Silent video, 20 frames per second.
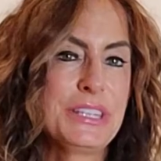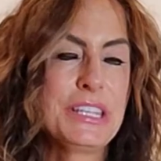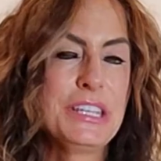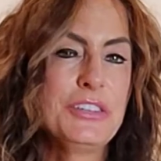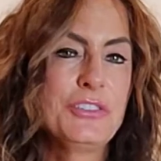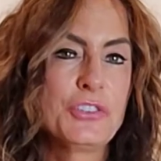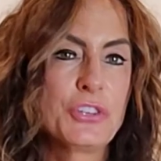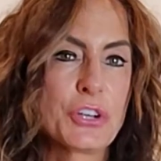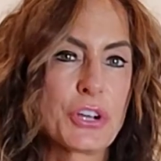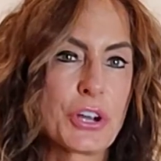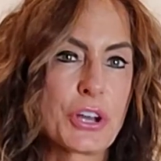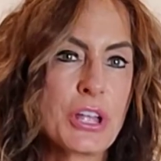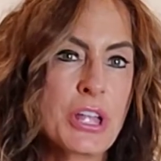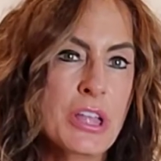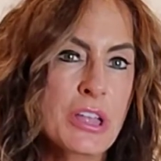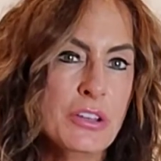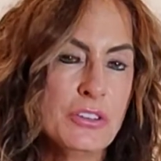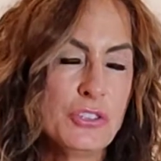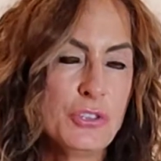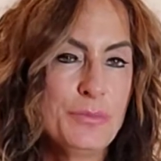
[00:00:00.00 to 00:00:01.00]
teacher
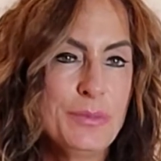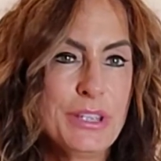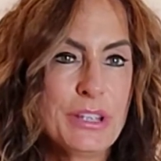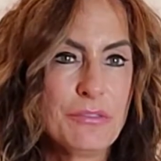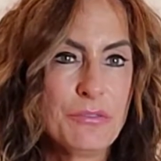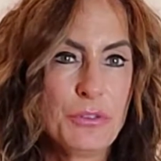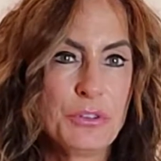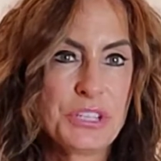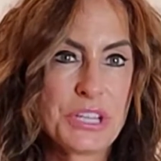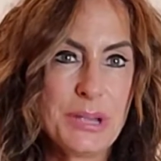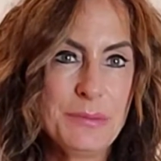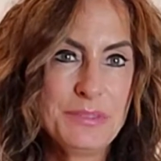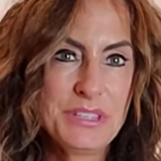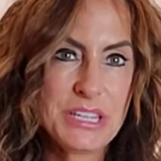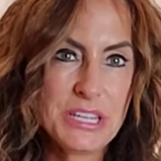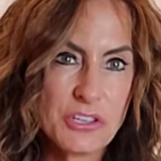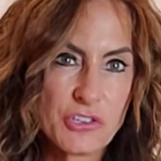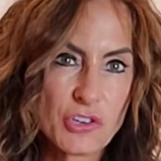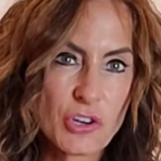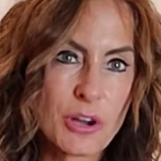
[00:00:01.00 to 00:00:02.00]
to being a full-time
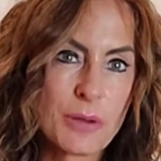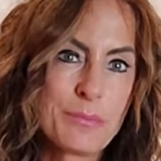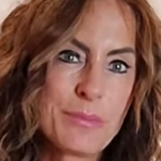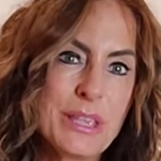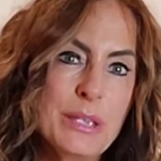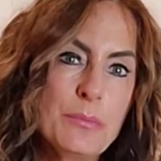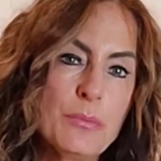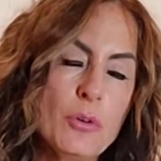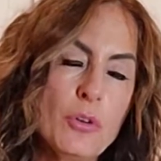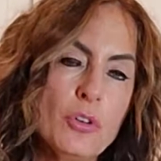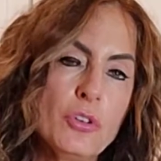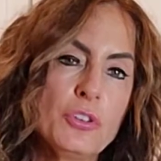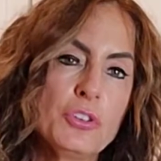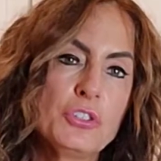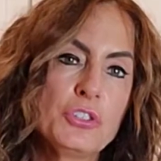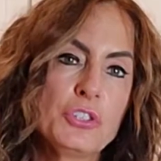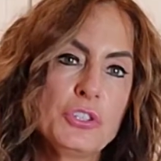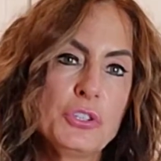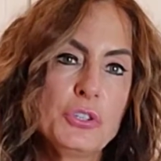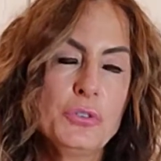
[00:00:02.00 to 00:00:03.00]
teacher of people
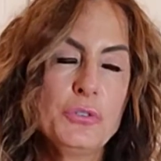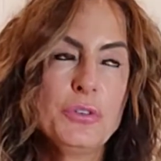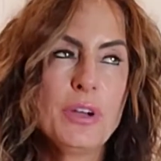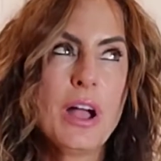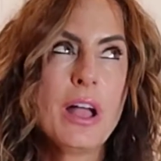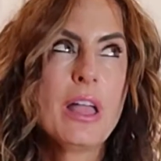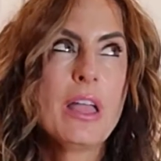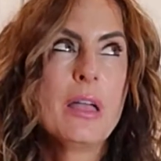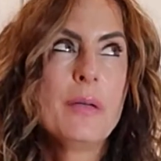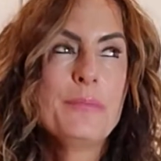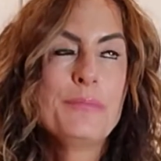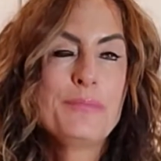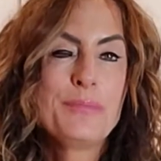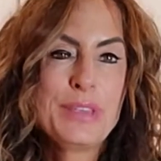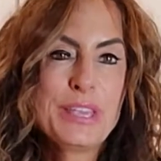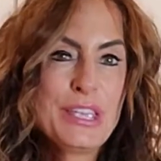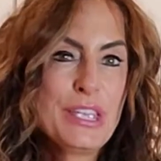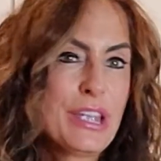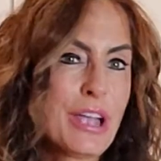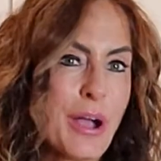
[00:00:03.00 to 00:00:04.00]
to
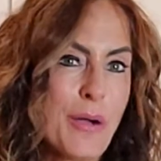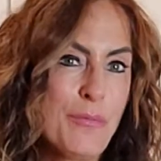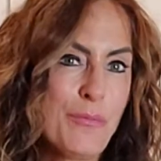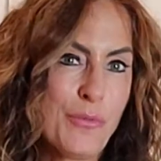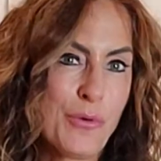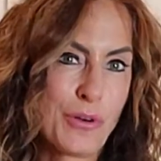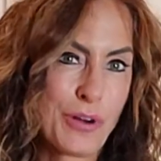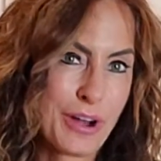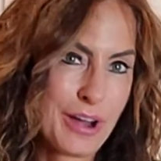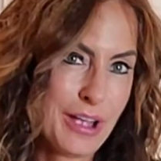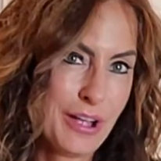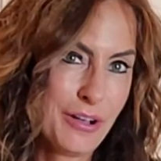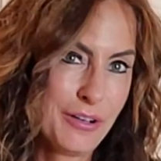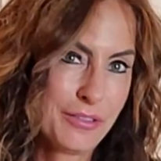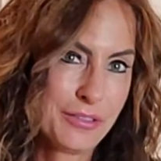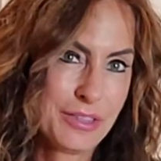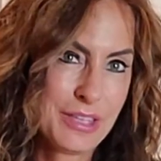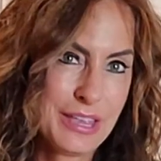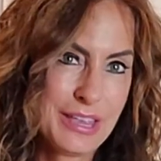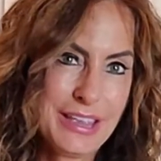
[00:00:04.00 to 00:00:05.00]
be more
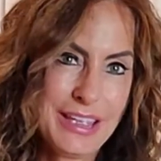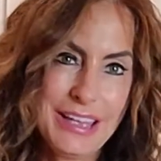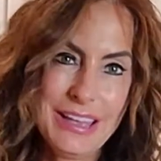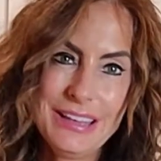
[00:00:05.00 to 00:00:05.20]
healthy.